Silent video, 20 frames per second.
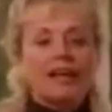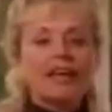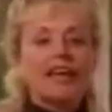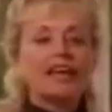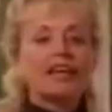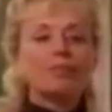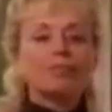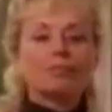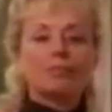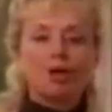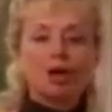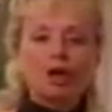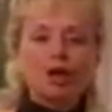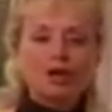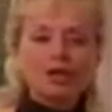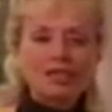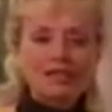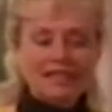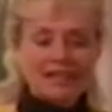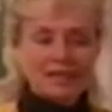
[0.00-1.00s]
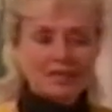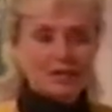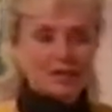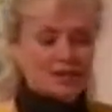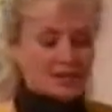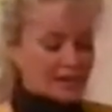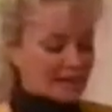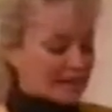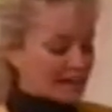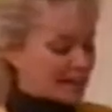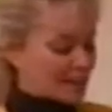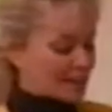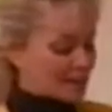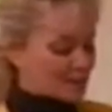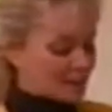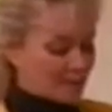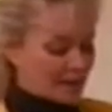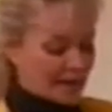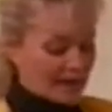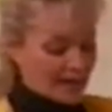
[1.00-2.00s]
It burns everything in
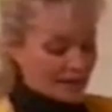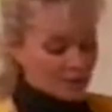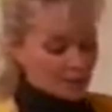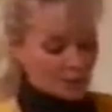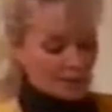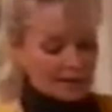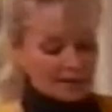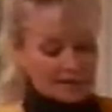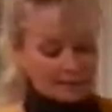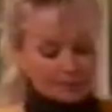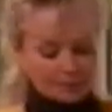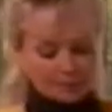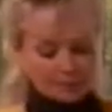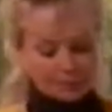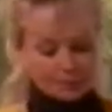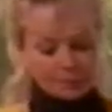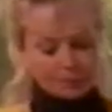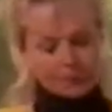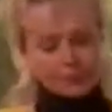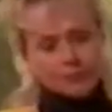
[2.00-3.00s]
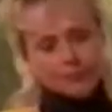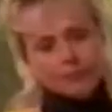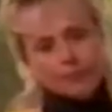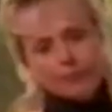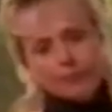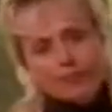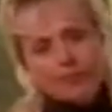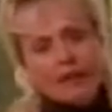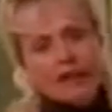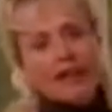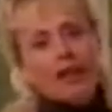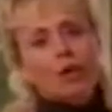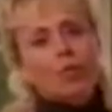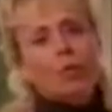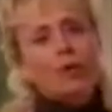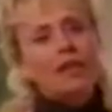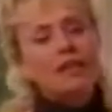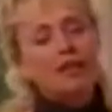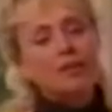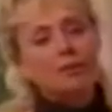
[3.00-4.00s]
its pathway.
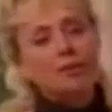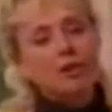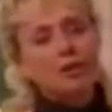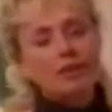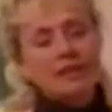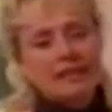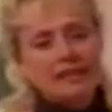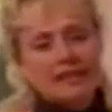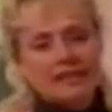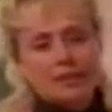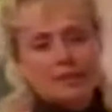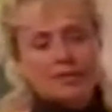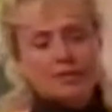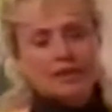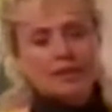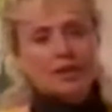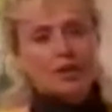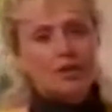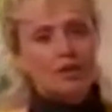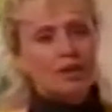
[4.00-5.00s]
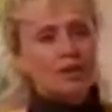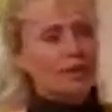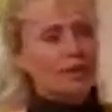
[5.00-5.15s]
When the immune system is so